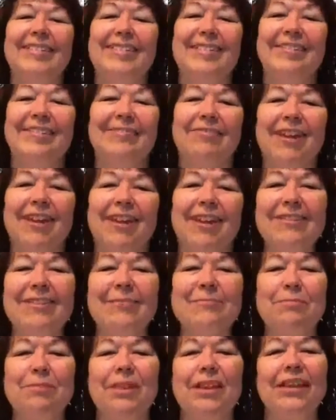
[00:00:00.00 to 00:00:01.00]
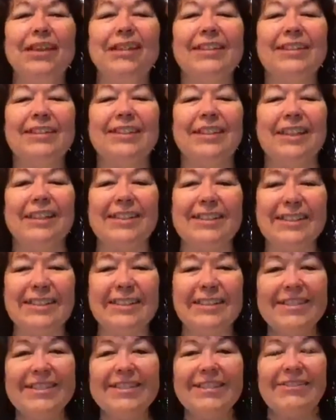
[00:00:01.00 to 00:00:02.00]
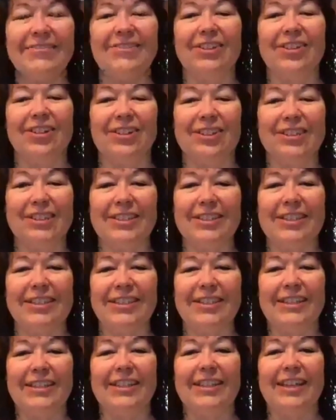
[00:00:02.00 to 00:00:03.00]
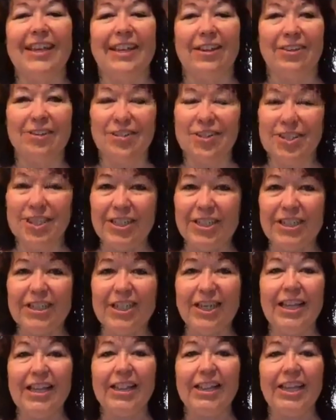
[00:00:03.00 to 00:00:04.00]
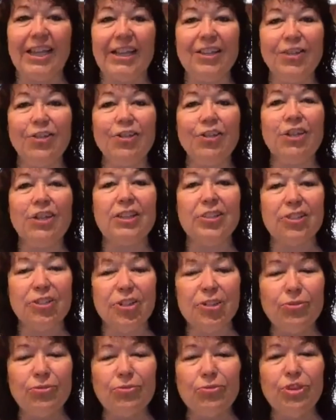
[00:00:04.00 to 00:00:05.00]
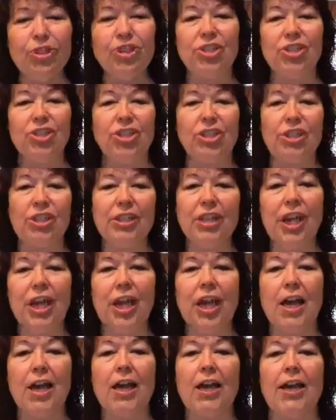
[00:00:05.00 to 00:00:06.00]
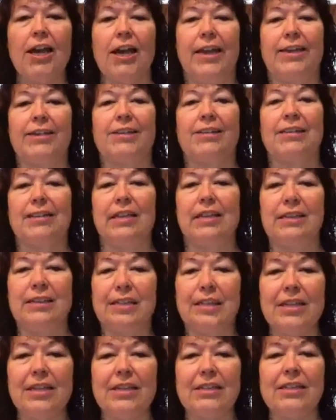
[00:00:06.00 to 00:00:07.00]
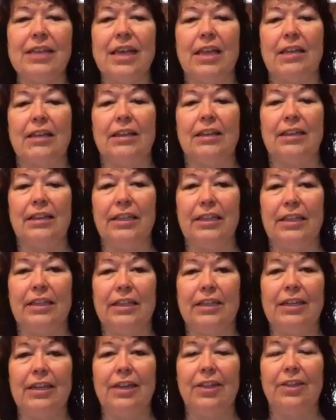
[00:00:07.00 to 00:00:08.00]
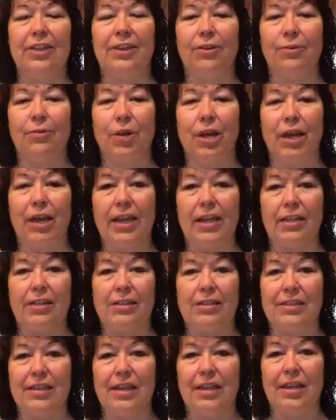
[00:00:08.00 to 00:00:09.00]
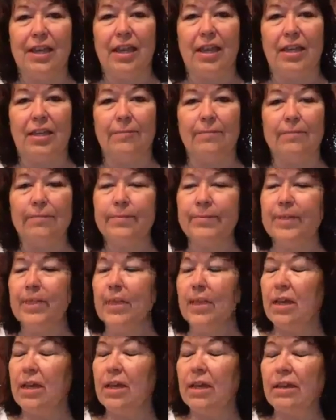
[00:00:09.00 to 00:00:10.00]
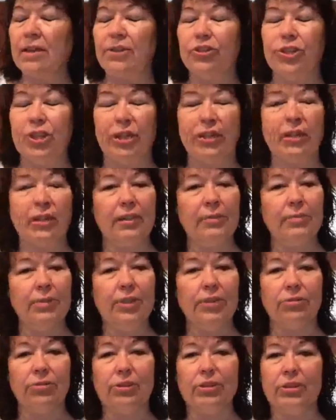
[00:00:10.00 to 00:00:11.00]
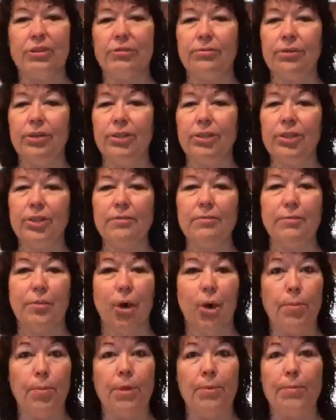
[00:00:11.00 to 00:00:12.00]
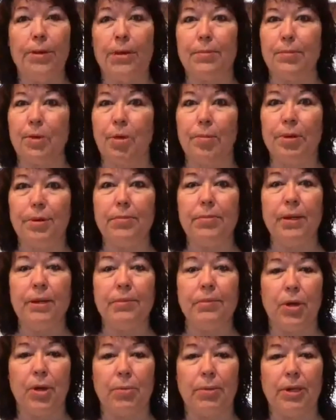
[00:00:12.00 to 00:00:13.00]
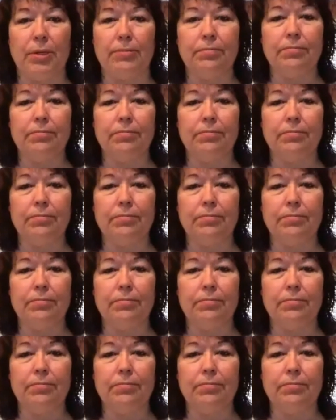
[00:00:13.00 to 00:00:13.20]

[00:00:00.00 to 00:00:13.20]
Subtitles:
Rather than playing the denseness of the cosmic energy, let your intuition and senses lead the way on Sunday. Check in with your intuition moment by moment by moment.